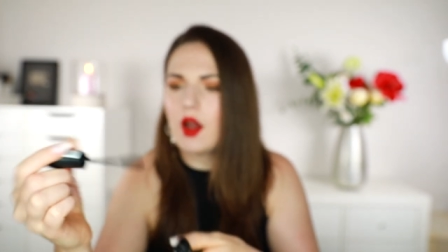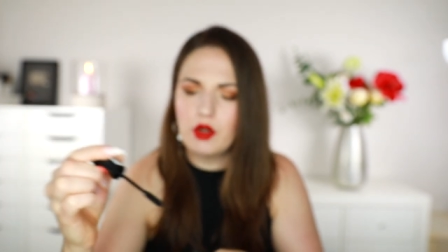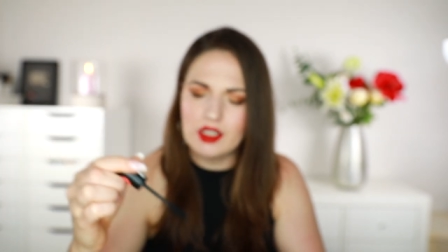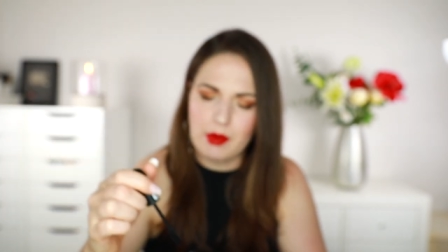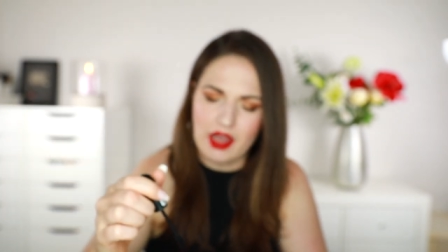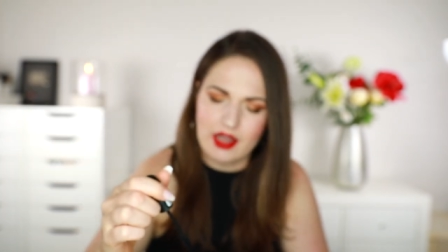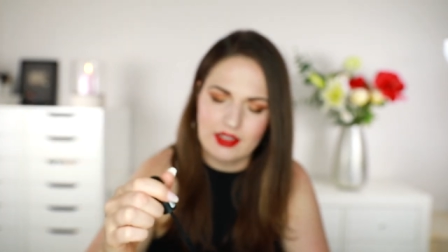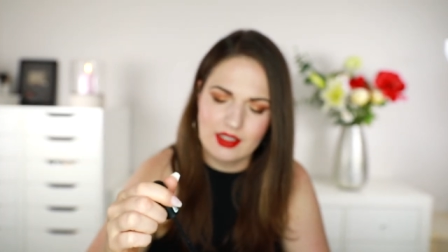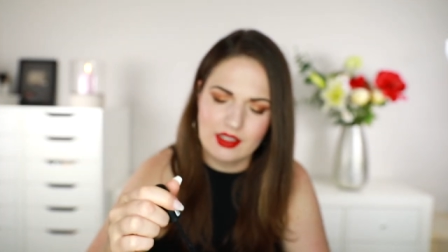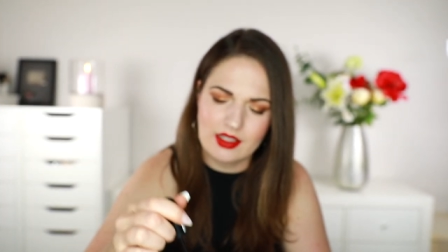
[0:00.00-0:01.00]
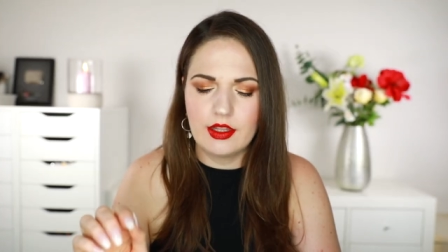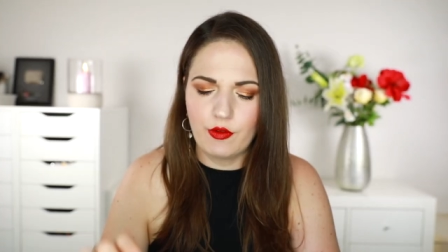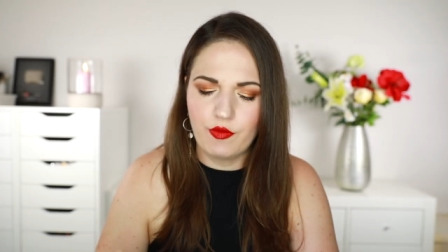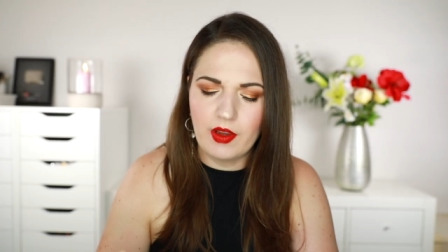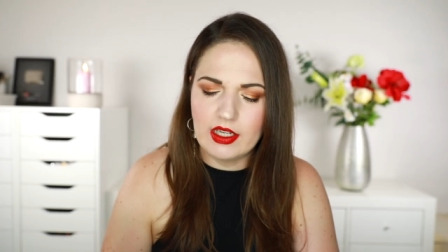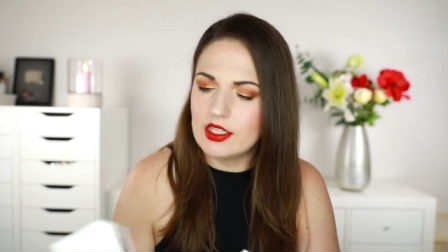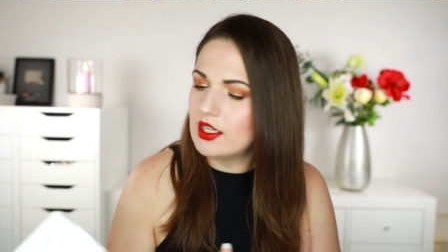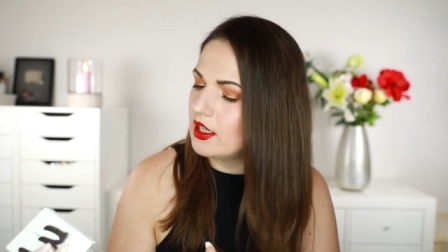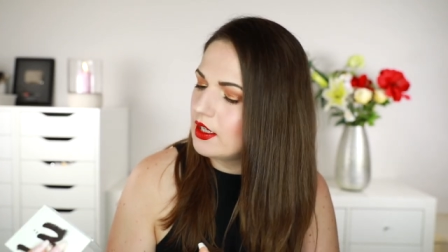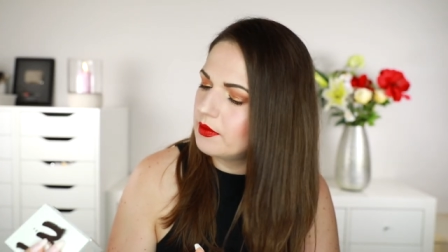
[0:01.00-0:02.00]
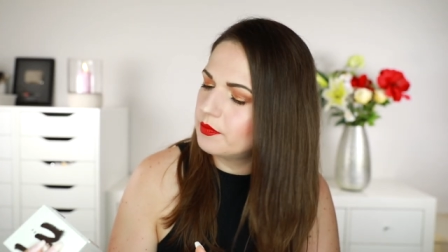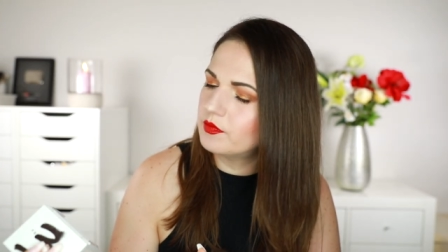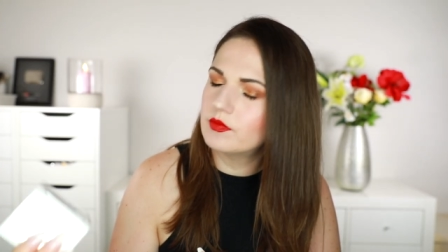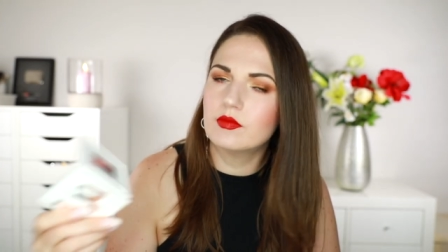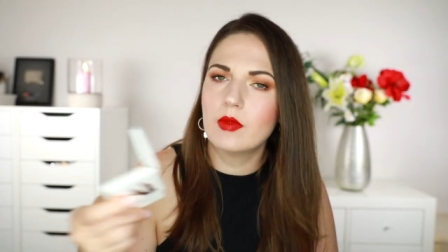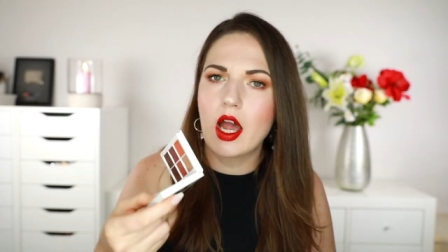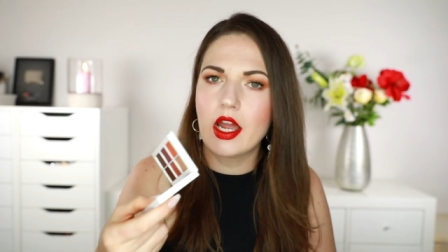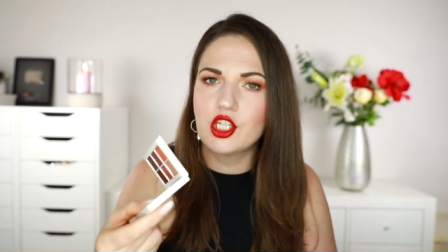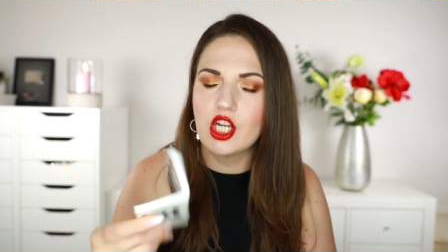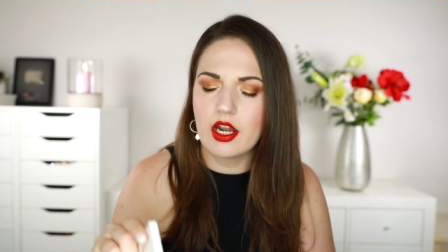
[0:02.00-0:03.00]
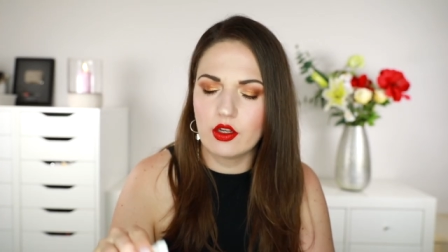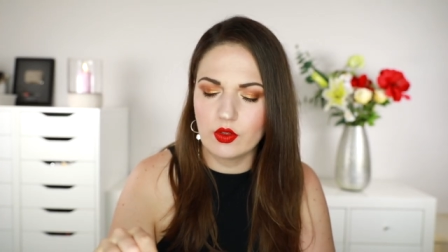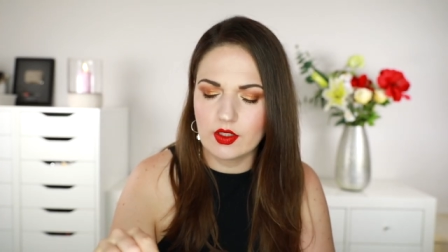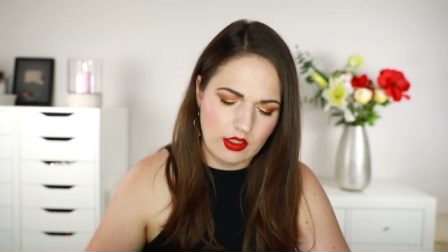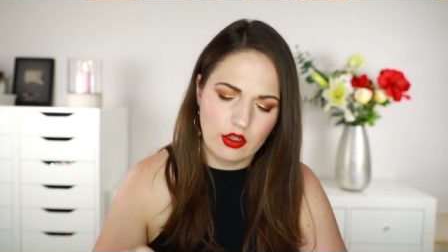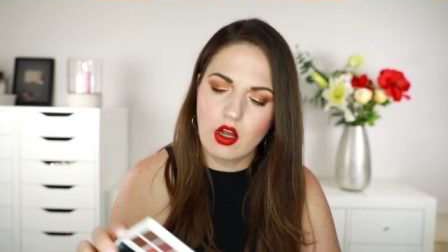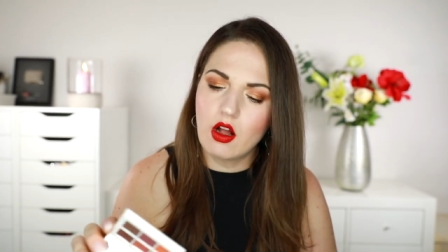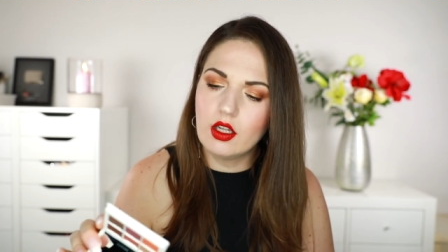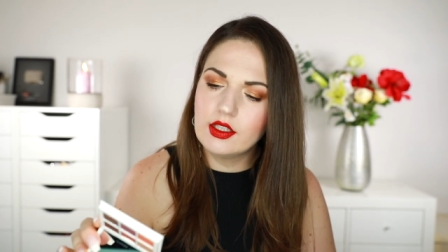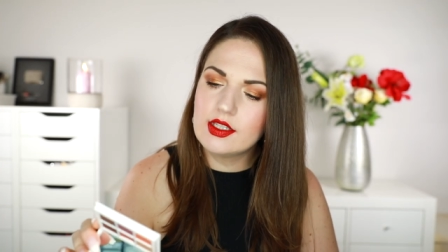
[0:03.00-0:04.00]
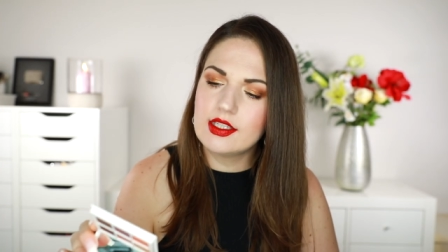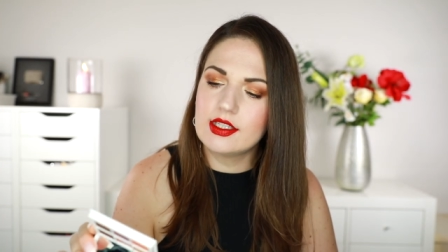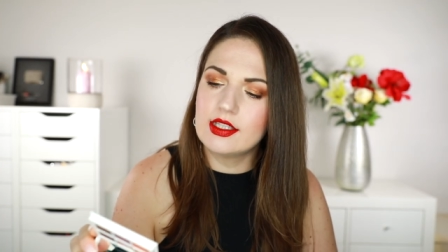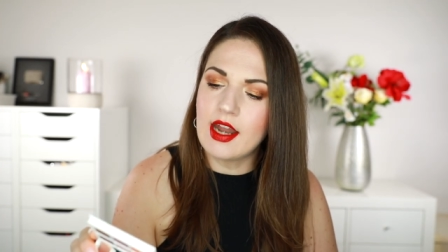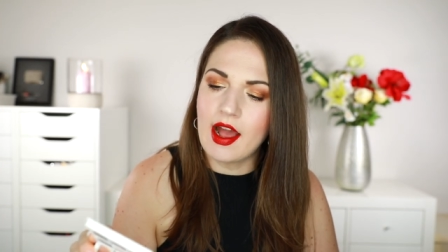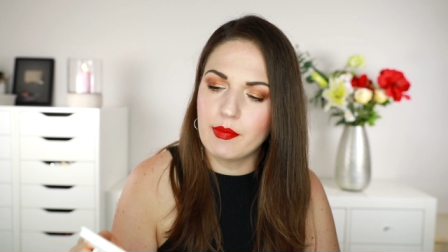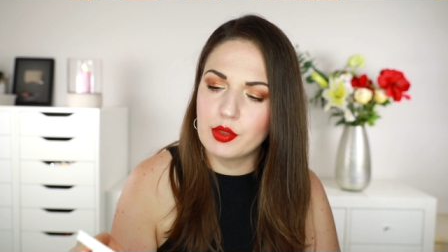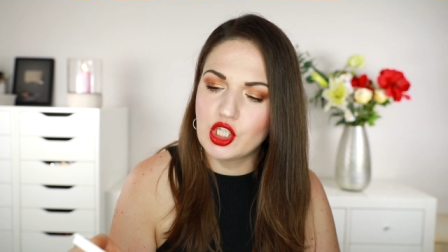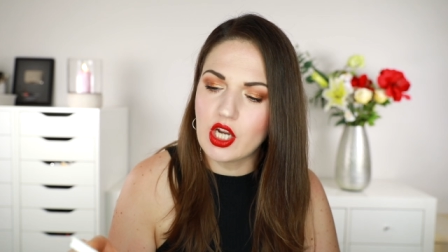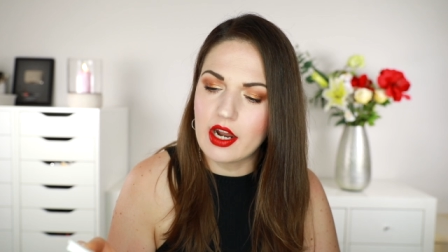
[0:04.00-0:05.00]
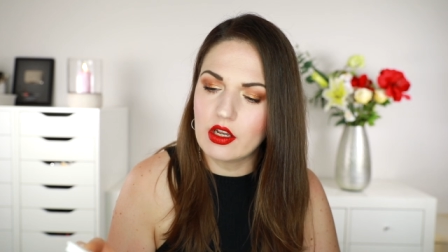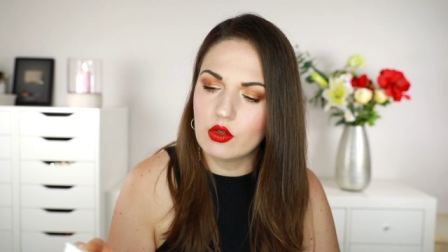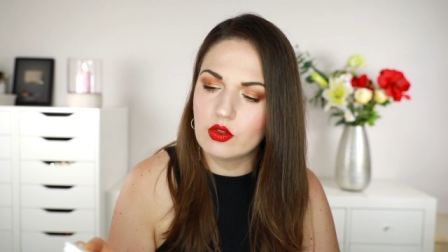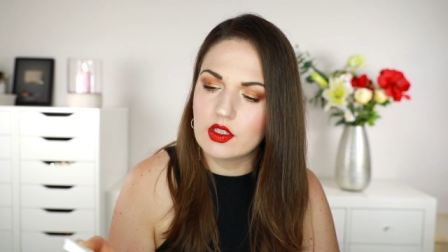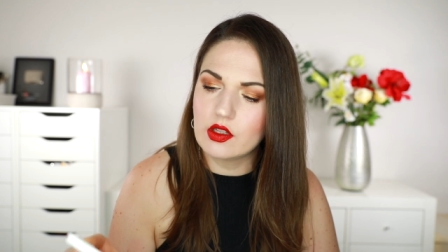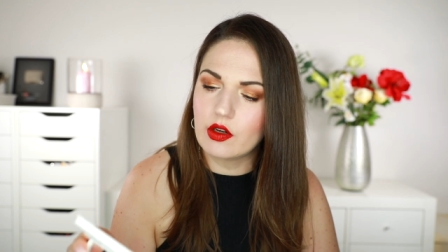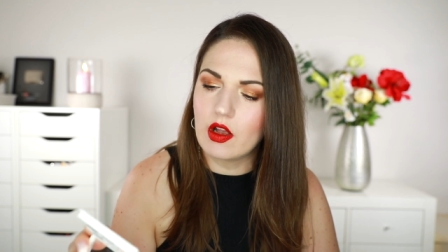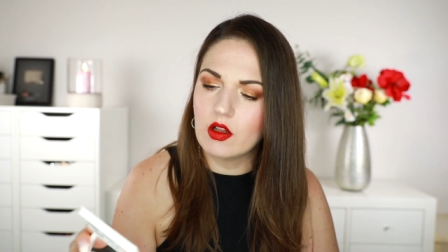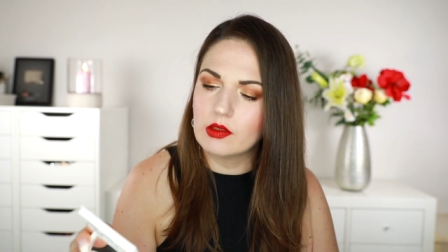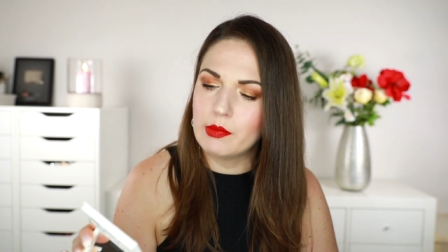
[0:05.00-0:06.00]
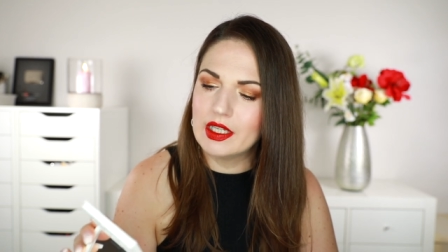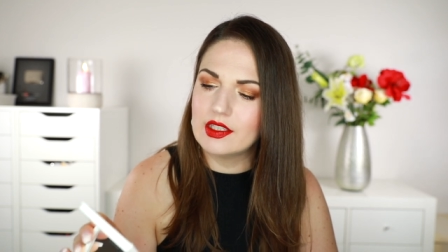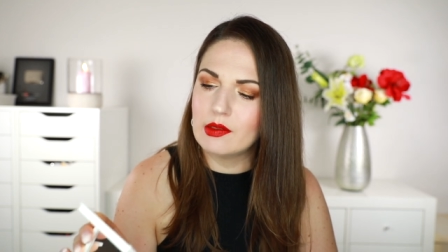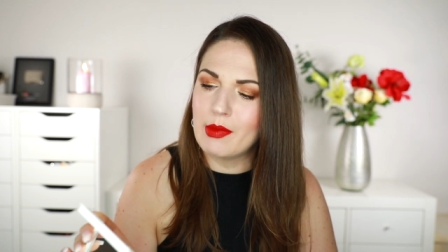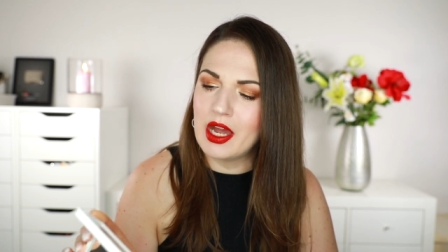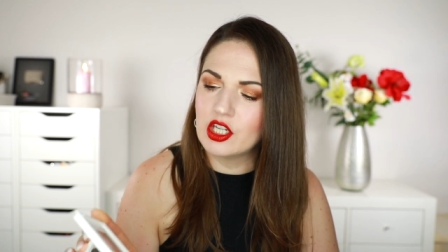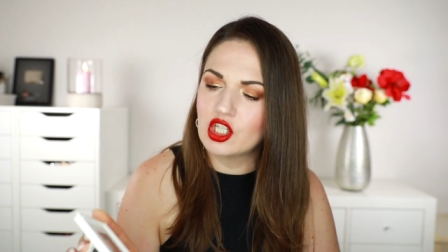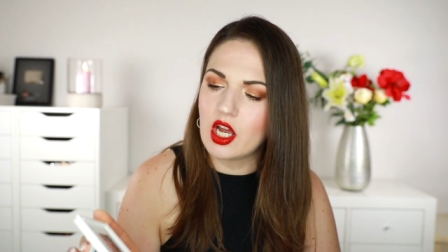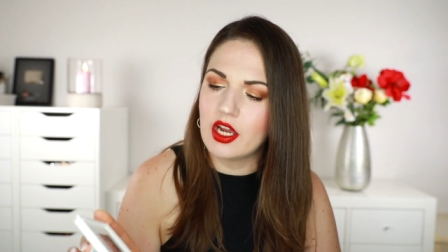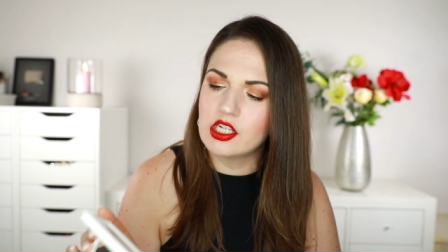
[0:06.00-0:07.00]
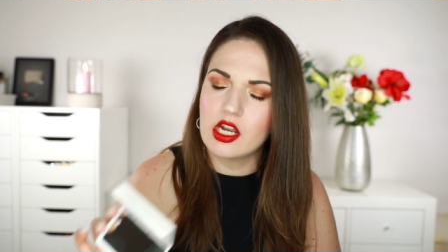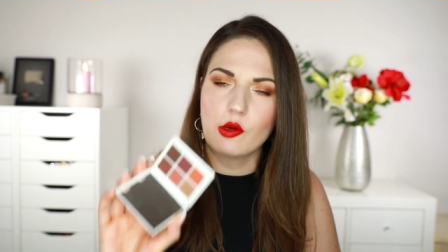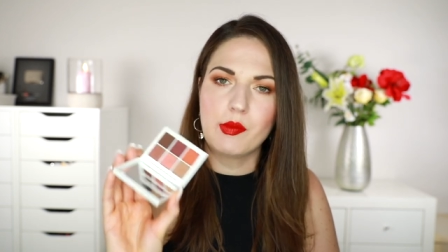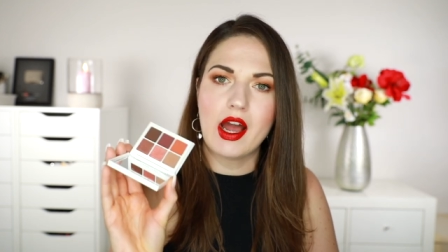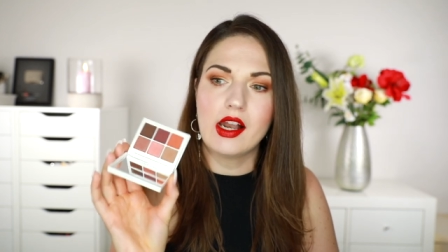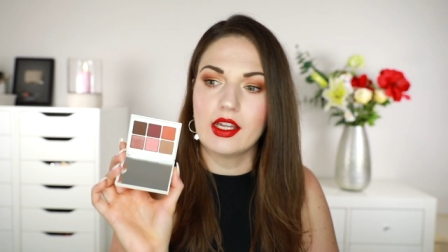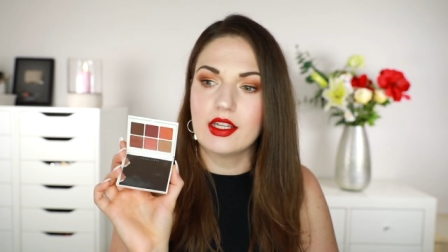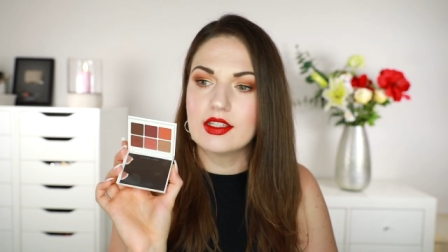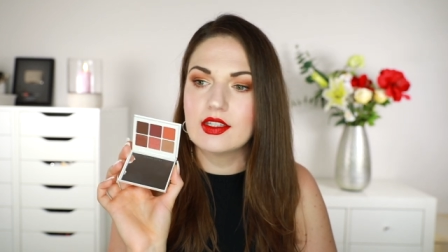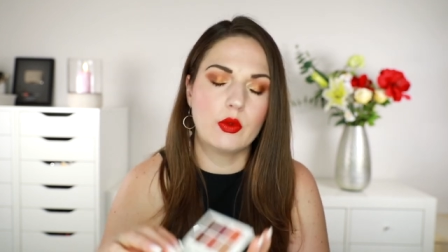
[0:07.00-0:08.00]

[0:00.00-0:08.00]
that one is by Essence. The Fenty eyeshadows, they're called the Snap Shadows, so they're called Mix and Match eyeshadow palettes.